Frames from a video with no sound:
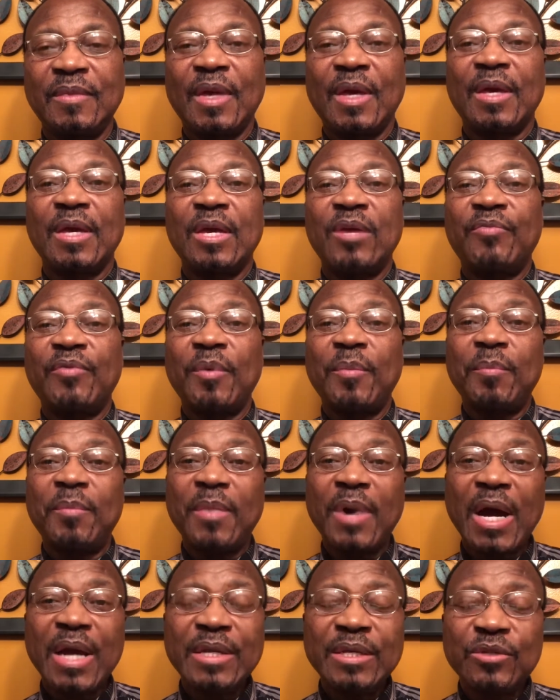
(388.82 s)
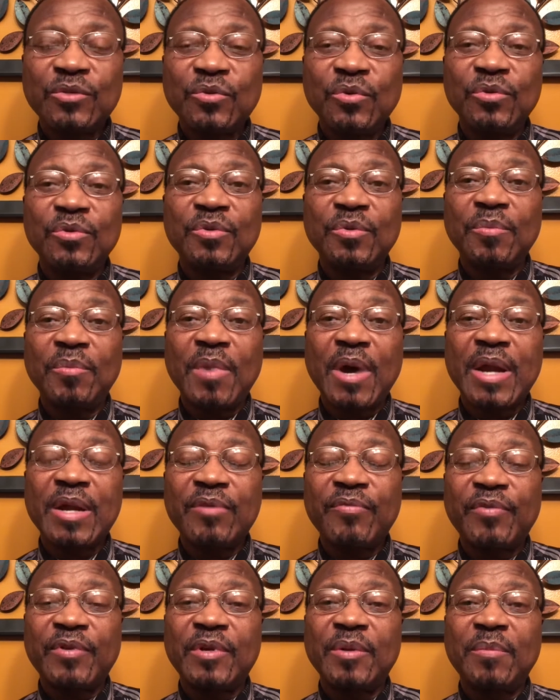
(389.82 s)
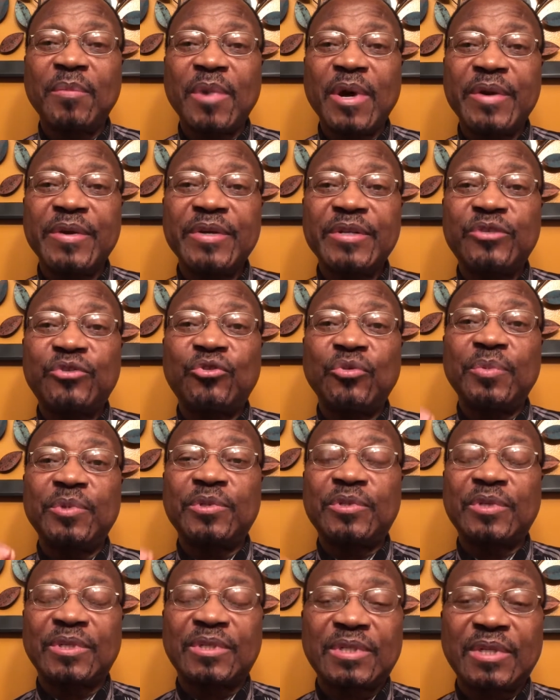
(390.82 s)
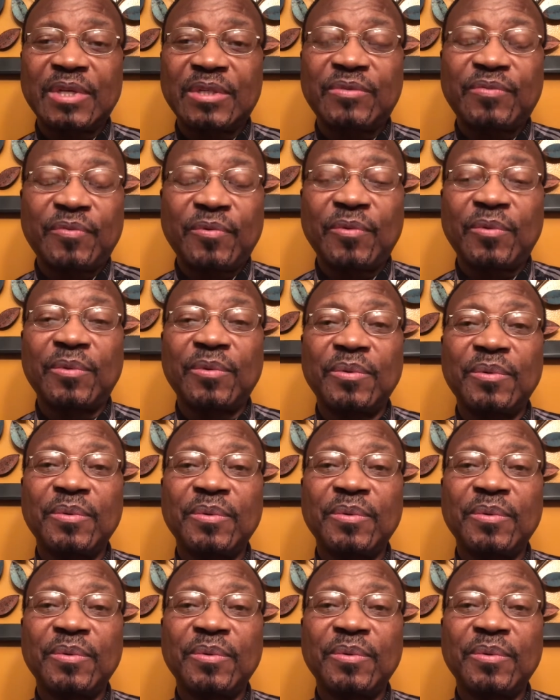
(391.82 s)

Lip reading: If a man is going to marry for the marriage to be successful,